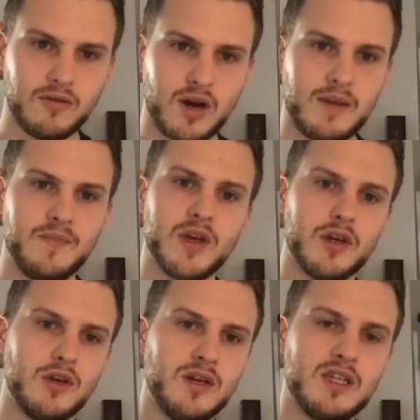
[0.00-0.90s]
Right?
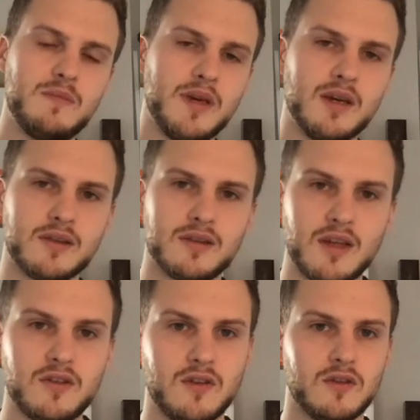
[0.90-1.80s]
You need to be
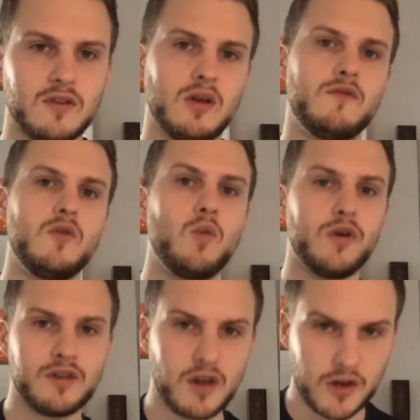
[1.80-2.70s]
consistent. So if you
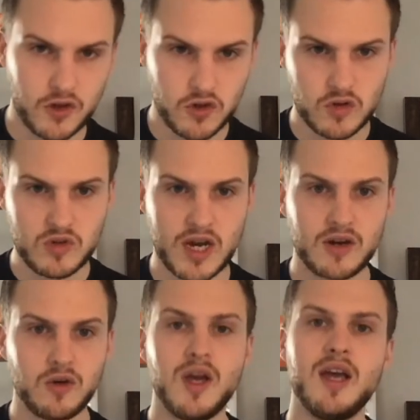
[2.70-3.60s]
want to start a YouTube
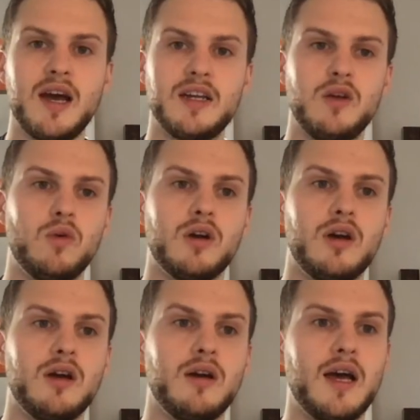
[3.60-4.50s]
channel and you want
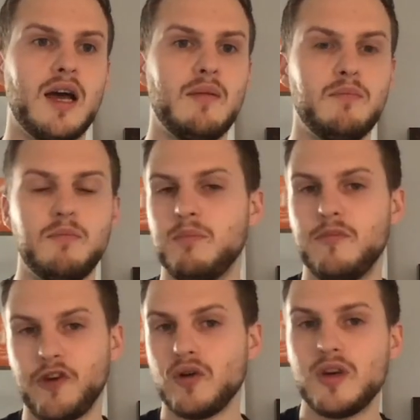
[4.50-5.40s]
to
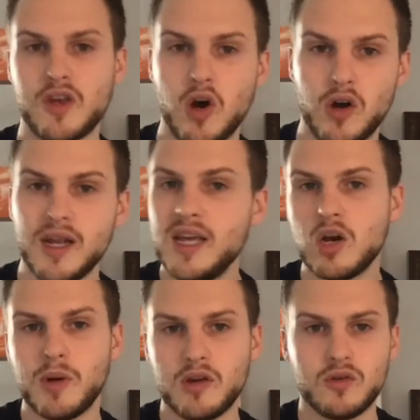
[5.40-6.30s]
focus it on
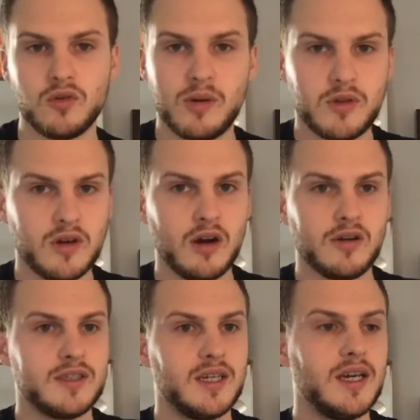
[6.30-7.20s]
e-commerce or
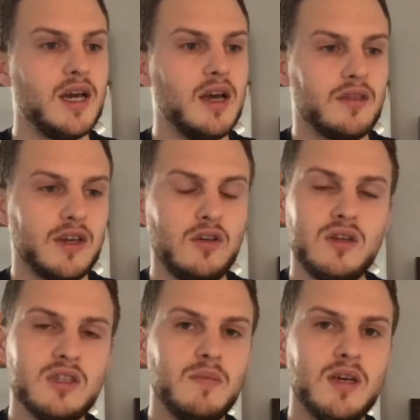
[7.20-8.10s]
cryptocurrency, then you
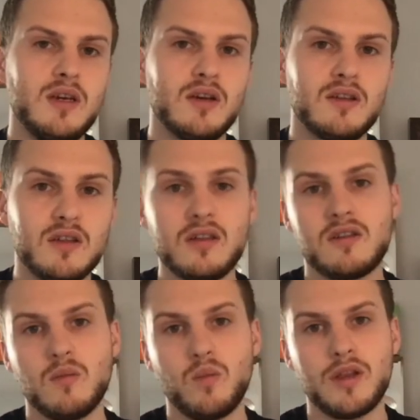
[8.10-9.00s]
need to be
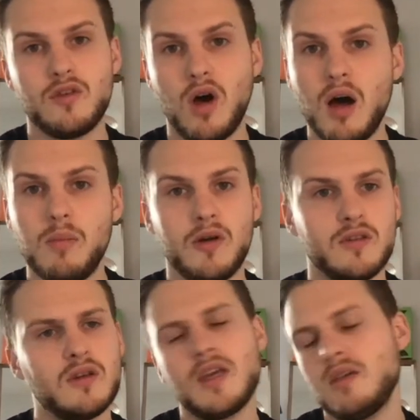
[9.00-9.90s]
consistent with your
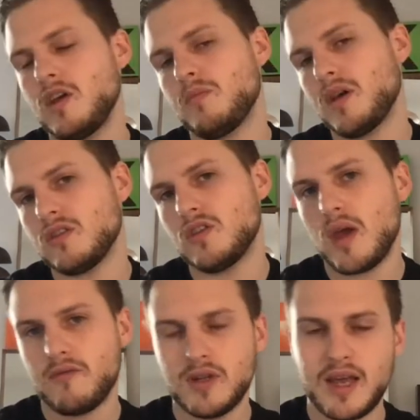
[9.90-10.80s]
uploads. Okay, you may not be able to do
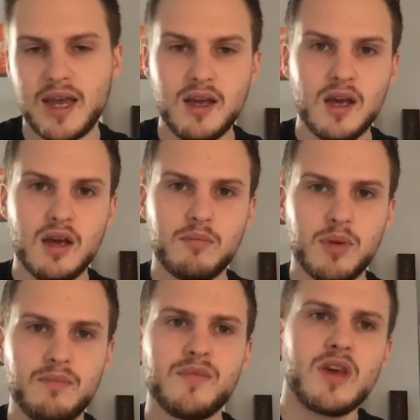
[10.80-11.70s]
it every day,
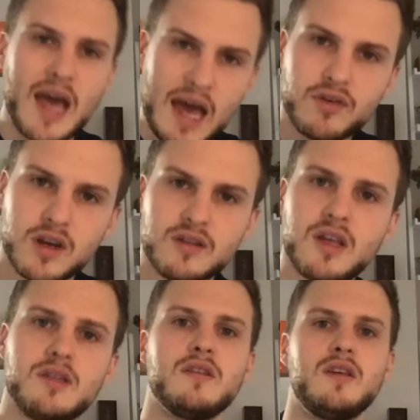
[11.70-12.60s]
but have a
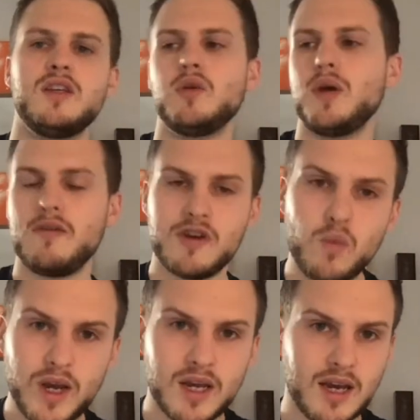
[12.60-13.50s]
consistency. Do it every
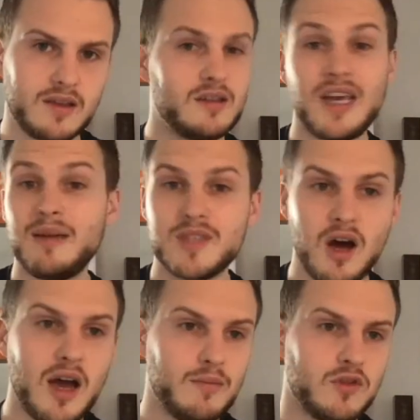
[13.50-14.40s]
week at the same
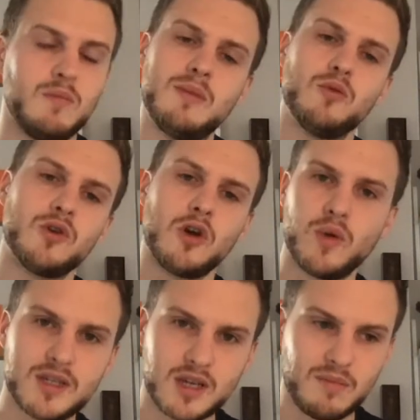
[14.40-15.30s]
time so people know
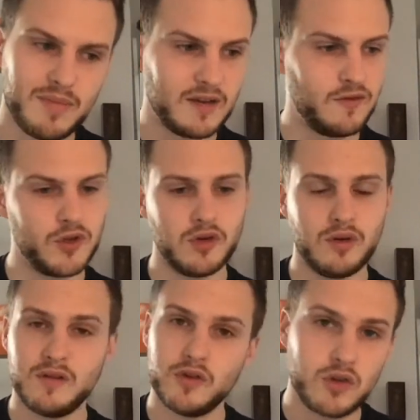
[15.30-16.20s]
when to come back for
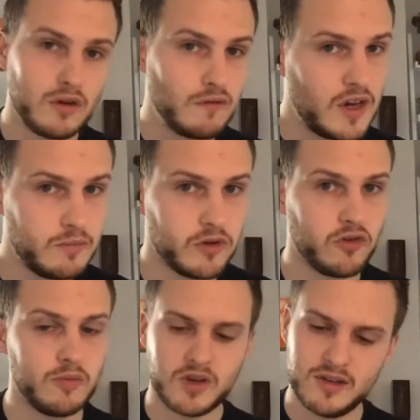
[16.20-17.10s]
you. If you're doing Facebook
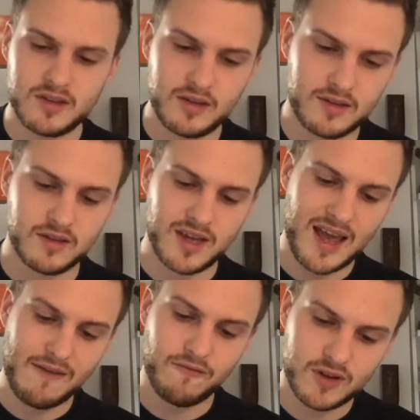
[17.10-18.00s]
groups, consistency
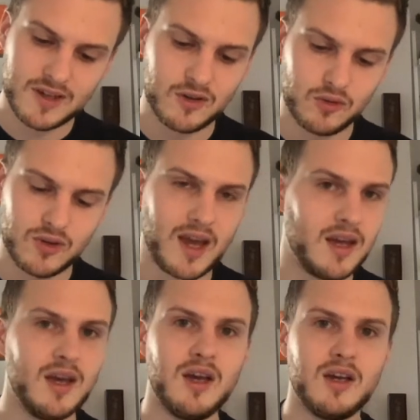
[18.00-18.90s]
every single
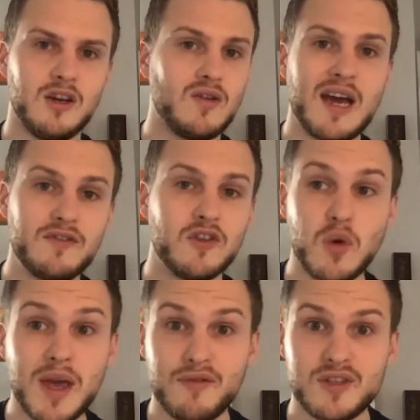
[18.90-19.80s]
day. You don't have to
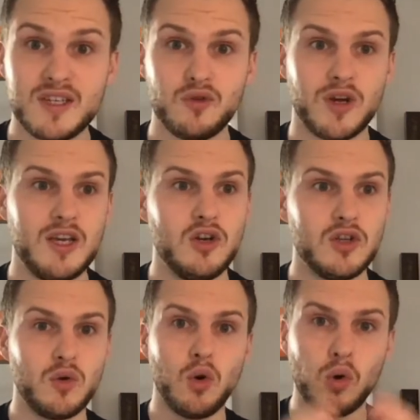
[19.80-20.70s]
do it every single day. You
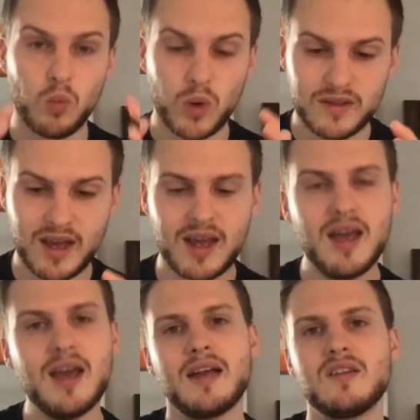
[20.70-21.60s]
can do it all in one
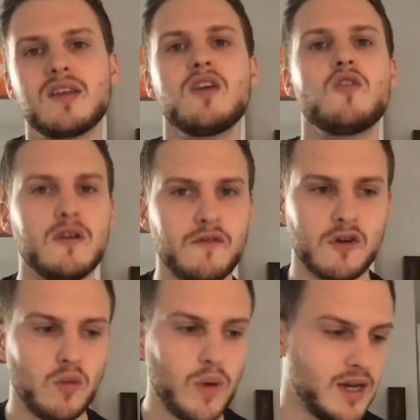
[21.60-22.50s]
day and schedule it
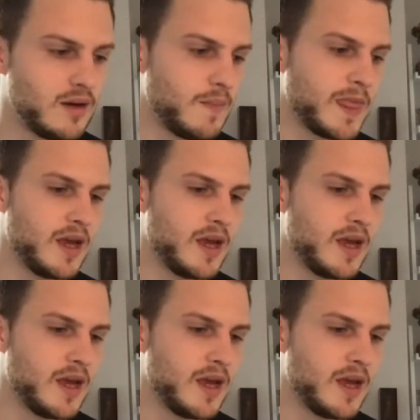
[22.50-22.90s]
for a week.